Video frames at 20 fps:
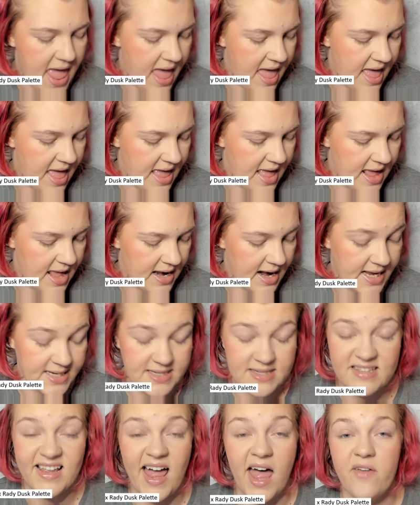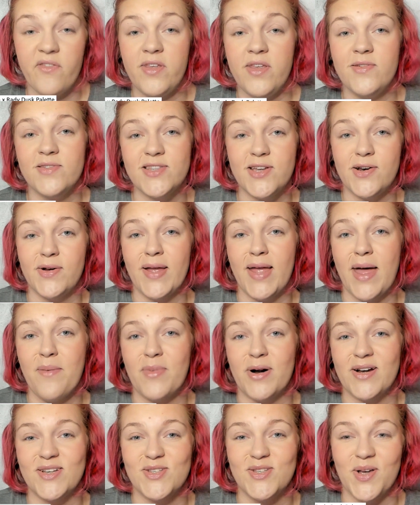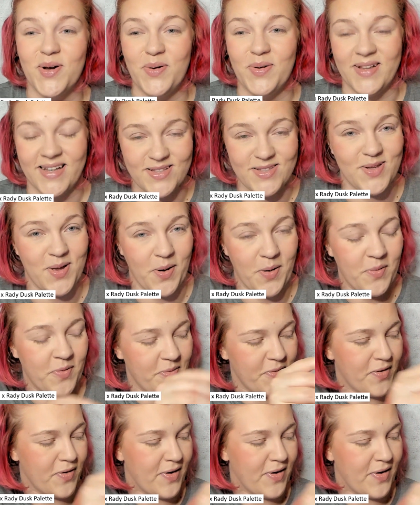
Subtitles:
And I still haven't used it on camera, so let's go for